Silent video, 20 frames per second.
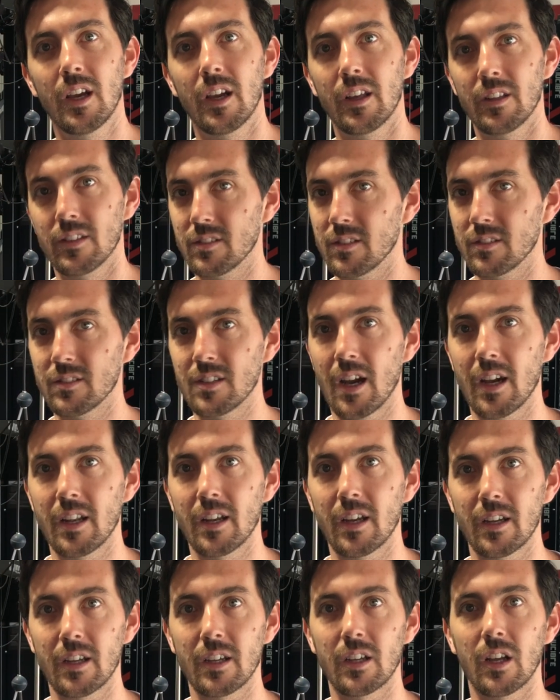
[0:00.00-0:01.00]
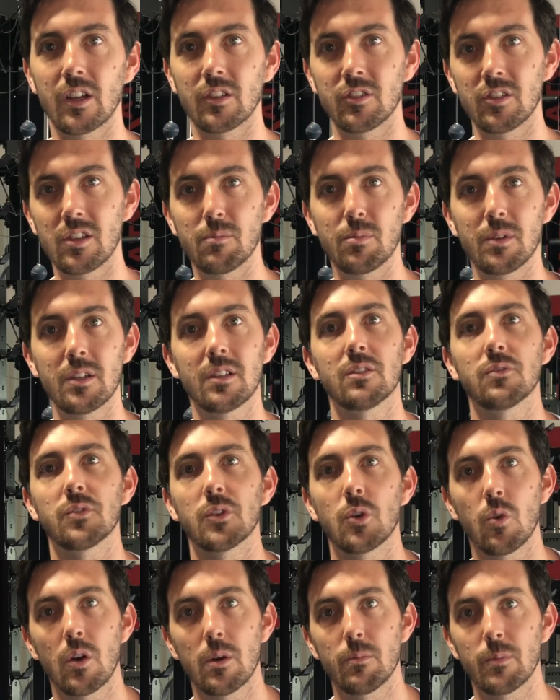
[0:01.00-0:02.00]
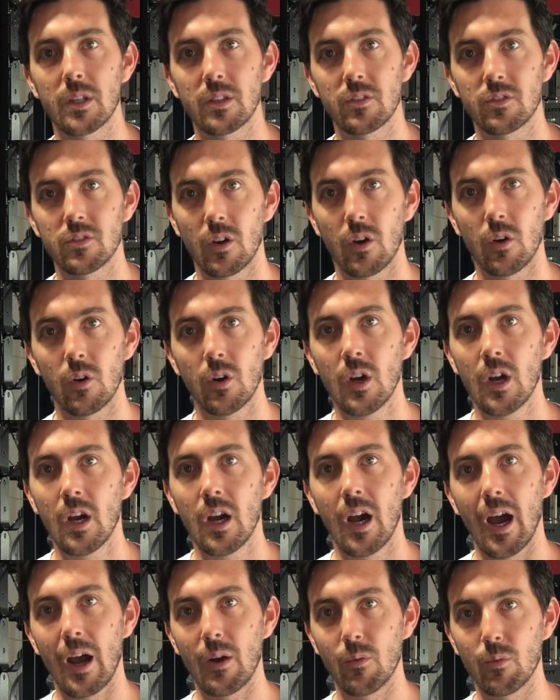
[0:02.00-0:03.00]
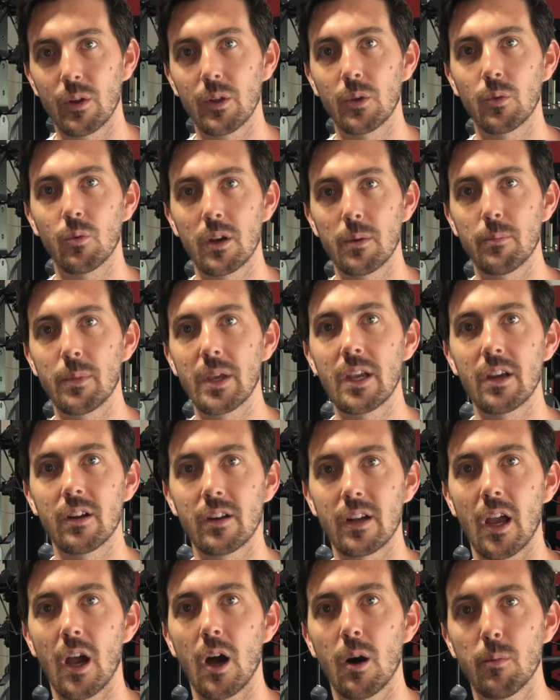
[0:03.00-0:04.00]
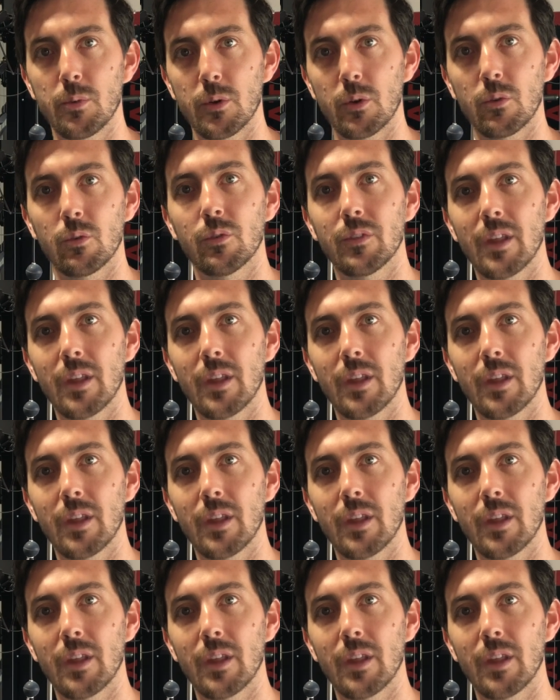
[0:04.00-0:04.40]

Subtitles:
This is not a cheap piece of equipment, so I really wanna be here to help you.